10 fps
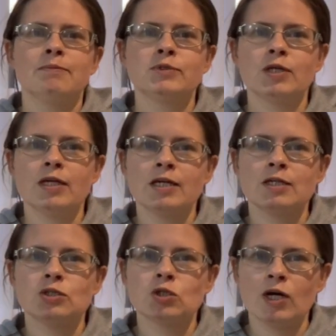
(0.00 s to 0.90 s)
so that you
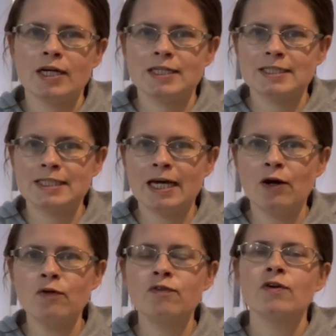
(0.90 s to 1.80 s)
can try it
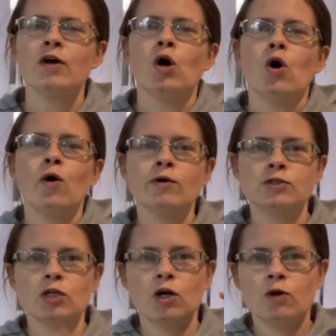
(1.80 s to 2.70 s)
yourself.
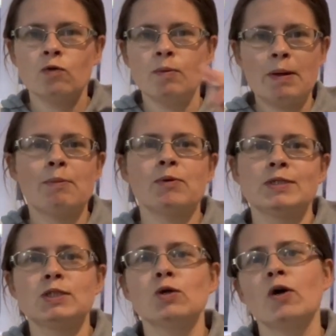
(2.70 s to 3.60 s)
Also, remember,
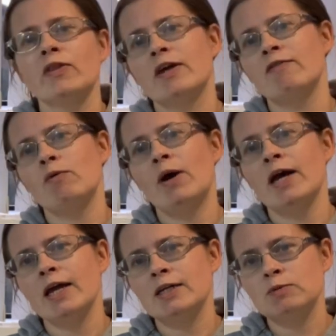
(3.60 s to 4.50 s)
we've still got the
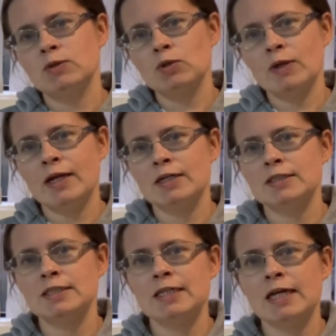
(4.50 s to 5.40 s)
giveaway as we're doing our
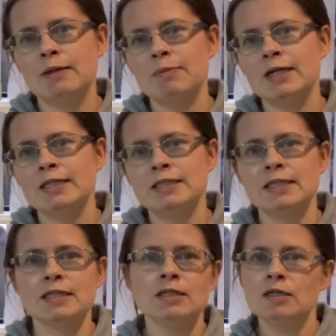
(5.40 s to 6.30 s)
sustainability